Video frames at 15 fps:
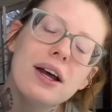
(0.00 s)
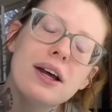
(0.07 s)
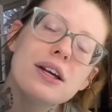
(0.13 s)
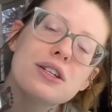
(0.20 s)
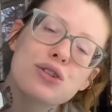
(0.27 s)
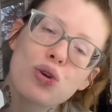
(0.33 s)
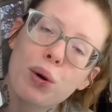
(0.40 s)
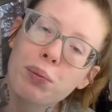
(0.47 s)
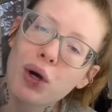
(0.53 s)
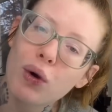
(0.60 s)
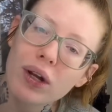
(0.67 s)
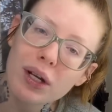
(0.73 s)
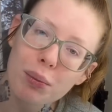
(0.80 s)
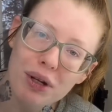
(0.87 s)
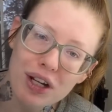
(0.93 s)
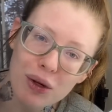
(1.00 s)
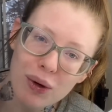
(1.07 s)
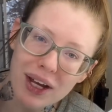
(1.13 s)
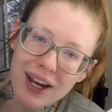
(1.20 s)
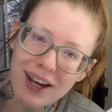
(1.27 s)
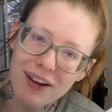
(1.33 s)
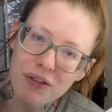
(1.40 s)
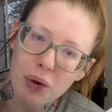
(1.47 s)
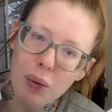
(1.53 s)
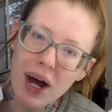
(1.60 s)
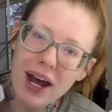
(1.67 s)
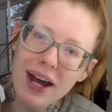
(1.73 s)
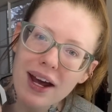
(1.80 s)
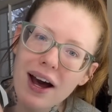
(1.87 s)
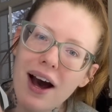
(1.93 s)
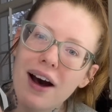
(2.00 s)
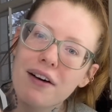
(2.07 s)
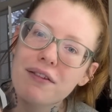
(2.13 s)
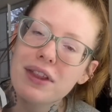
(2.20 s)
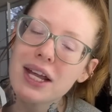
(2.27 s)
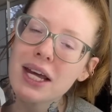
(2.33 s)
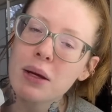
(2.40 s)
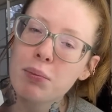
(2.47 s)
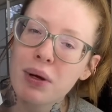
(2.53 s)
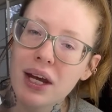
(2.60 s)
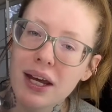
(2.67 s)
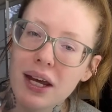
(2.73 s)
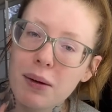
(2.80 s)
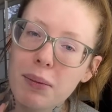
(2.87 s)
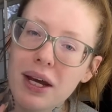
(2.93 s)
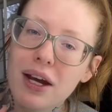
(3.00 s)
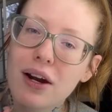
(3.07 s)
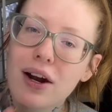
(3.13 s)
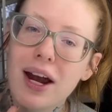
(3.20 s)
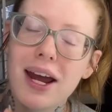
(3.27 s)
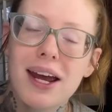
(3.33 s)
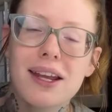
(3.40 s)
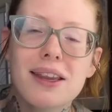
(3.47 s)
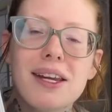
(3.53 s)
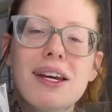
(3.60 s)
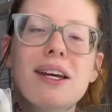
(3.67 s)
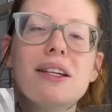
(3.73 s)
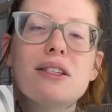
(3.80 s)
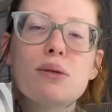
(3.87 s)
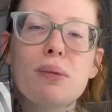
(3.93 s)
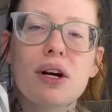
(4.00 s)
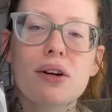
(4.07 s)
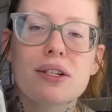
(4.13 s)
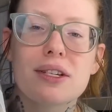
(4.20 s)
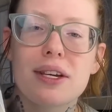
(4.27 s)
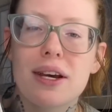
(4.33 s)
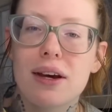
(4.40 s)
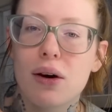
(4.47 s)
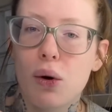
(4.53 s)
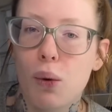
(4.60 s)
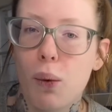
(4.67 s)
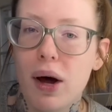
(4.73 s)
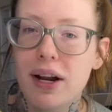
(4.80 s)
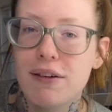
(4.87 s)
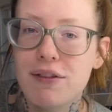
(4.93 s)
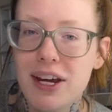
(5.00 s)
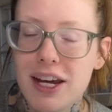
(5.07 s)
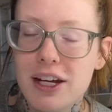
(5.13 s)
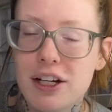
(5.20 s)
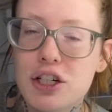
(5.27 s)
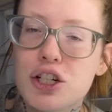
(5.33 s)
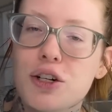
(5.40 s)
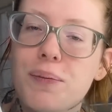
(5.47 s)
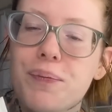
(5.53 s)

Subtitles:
So I'm going to be doing a giveaway of the piggy mirror and the conspiracy, one of each.